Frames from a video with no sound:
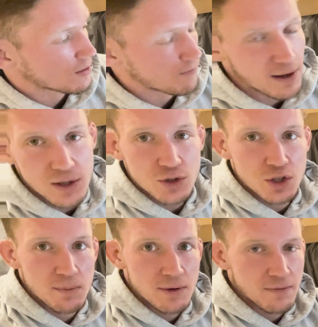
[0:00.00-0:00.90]
the final
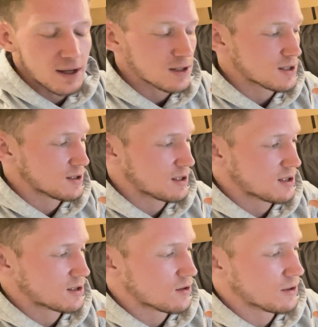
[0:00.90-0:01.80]
shipment phase, this
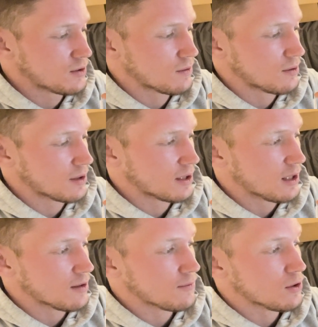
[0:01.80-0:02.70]
is going to
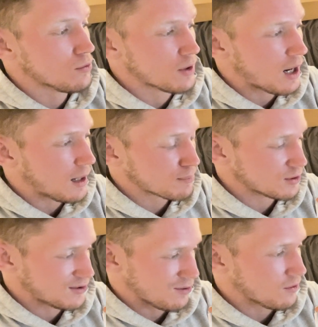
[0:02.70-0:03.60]
give you the
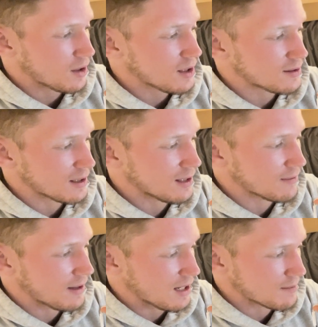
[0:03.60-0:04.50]
opportunity to
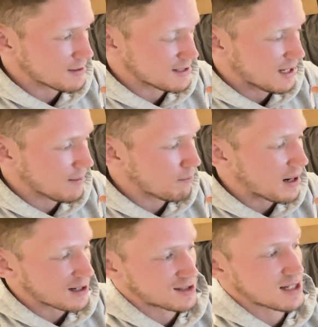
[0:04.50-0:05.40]
give Amazon
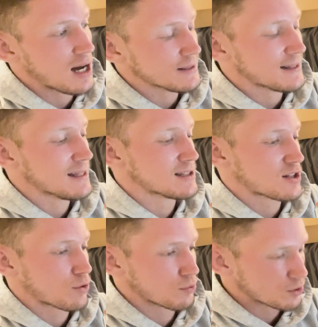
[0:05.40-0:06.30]
box contents
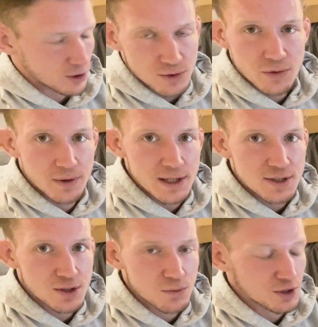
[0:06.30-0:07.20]
through
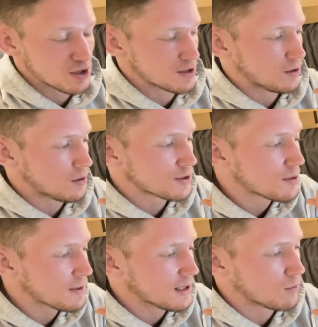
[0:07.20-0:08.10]
Go2lister, which is
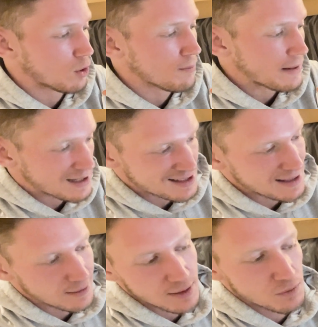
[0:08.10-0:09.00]
ultimately what makes
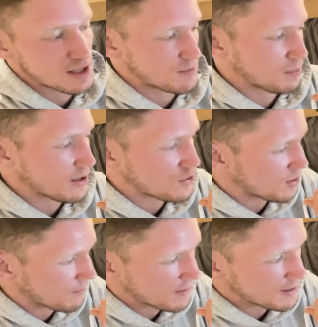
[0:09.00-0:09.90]
dealing with split
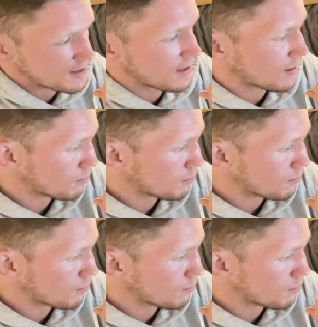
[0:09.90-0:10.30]
shipments a